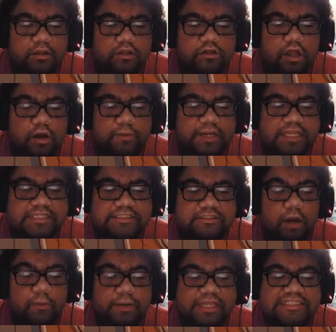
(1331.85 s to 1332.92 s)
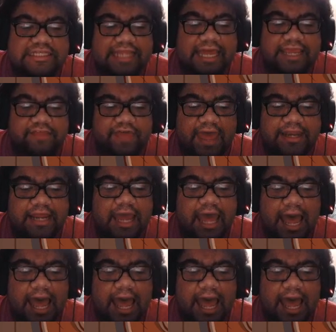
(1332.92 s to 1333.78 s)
No, it isn't like that.